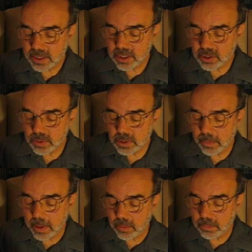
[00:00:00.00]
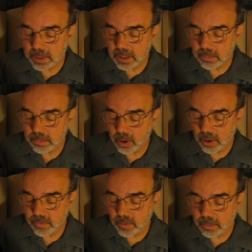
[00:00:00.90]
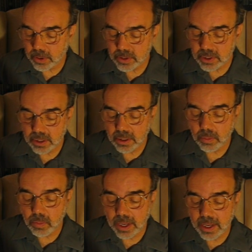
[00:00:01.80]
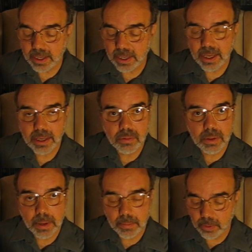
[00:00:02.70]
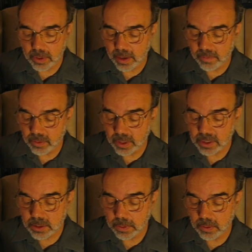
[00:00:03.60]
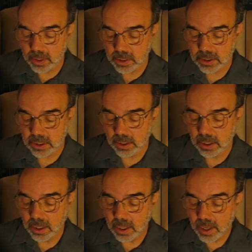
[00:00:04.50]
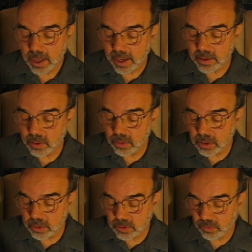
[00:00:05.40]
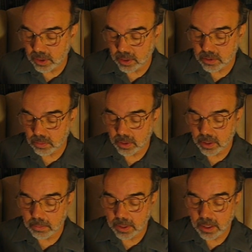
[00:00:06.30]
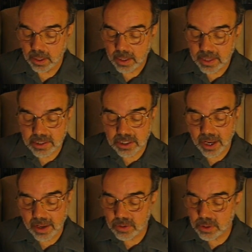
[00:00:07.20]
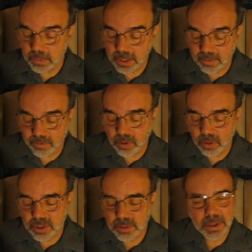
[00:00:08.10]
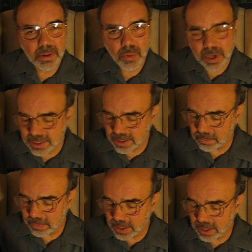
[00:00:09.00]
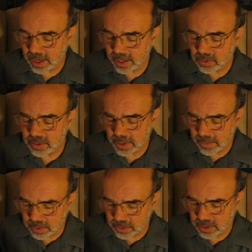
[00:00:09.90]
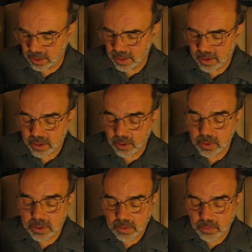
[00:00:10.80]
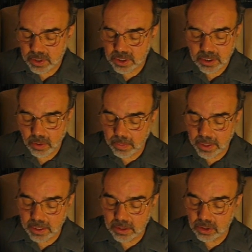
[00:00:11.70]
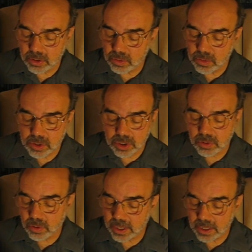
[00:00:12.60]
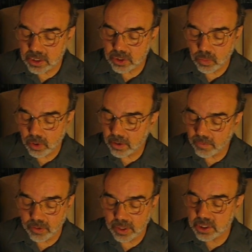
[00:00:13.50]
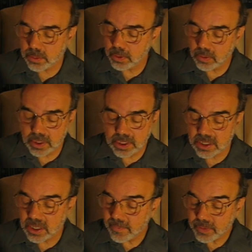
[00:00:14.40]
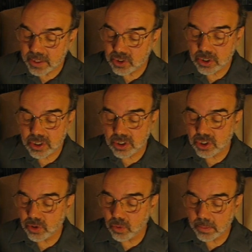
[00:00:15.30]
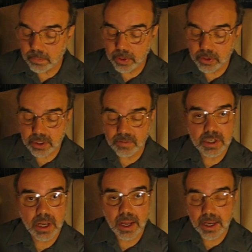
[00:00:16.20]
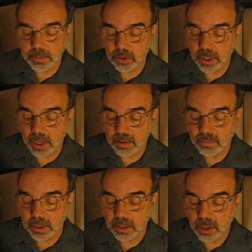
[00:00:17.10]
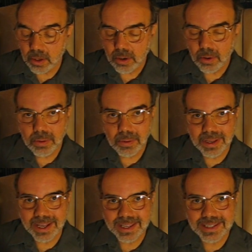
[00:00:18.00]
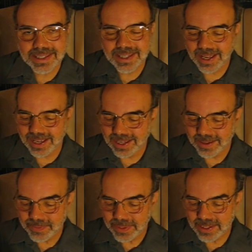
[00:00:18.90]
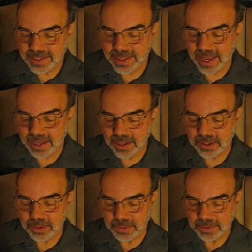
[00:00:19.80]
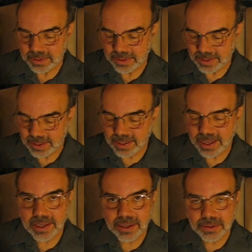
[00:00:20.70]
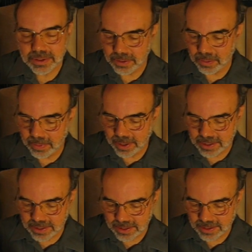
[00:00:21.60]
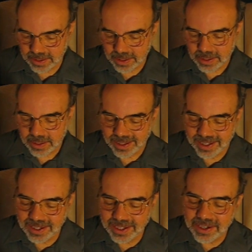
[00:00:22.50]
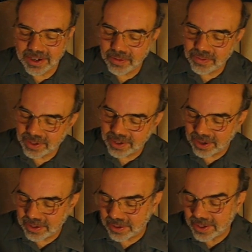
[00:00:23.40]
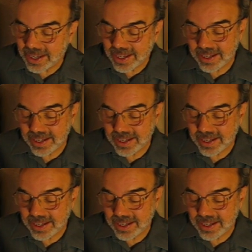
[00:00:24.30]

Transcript: This was about being part of a person in a way I can't remember ever experiencing. I know those feelings were in me. That child was me, of course, but it wasn't a me I remembered. There were so many new, strange, wonderful experiences in just the short burst of time you gave me. All I can say is thank you. Thank you so much." Glenn leaned over and hugged her.